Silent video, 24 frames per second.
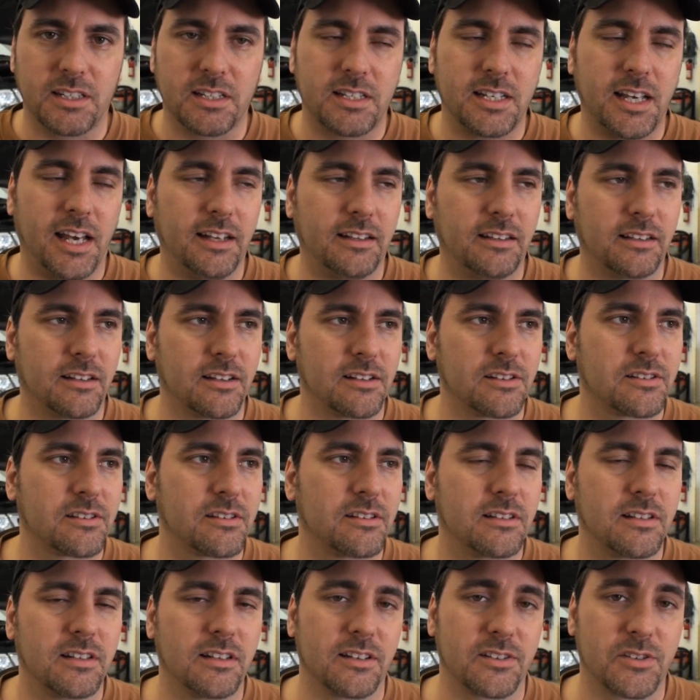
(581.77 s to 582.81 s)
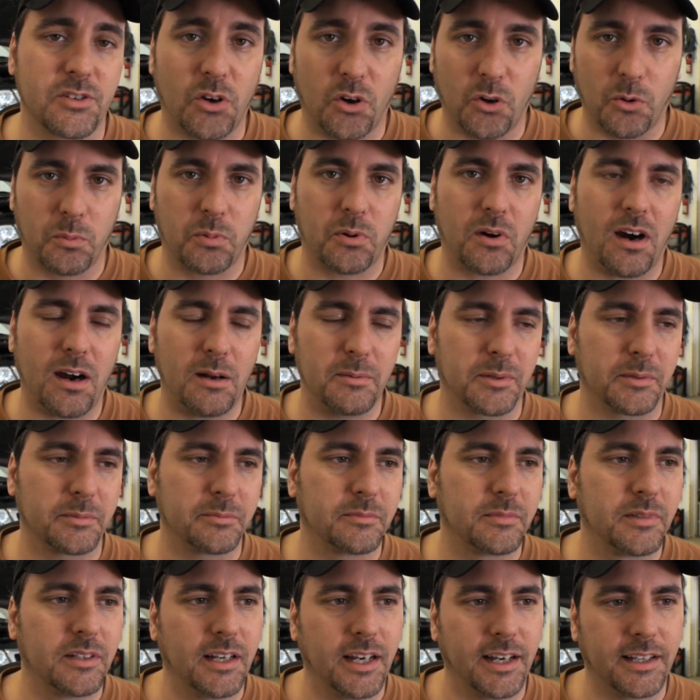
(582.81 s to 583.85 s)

to take to this, to this whole problem.